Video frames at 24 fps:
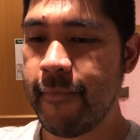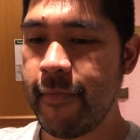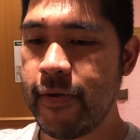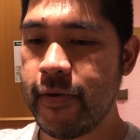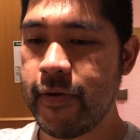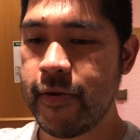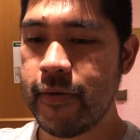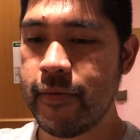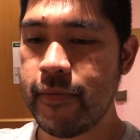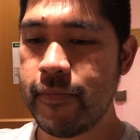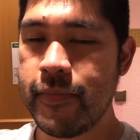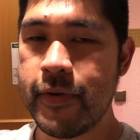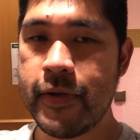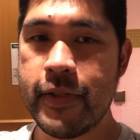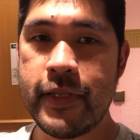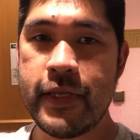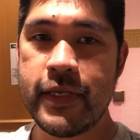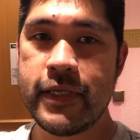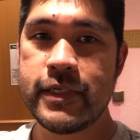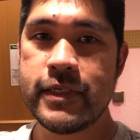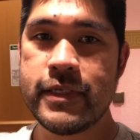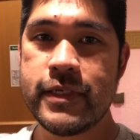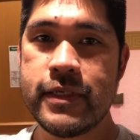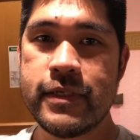
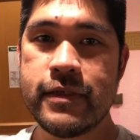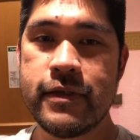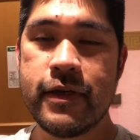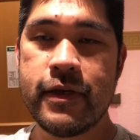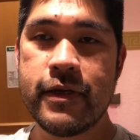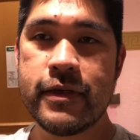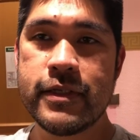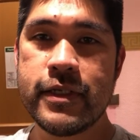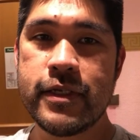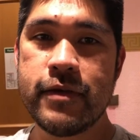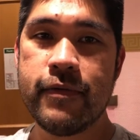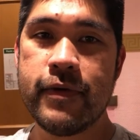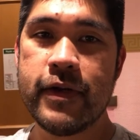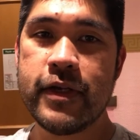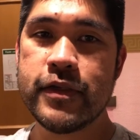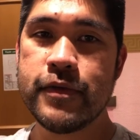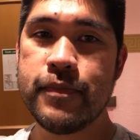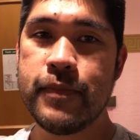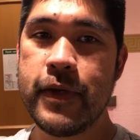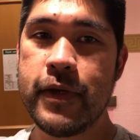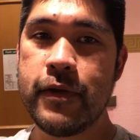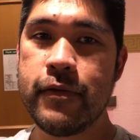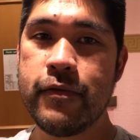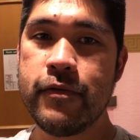Probably see what
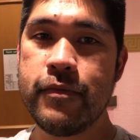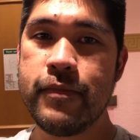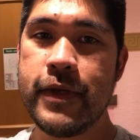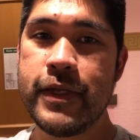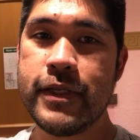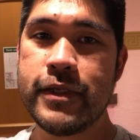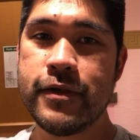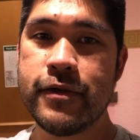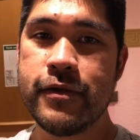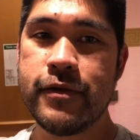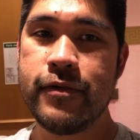else my crewmates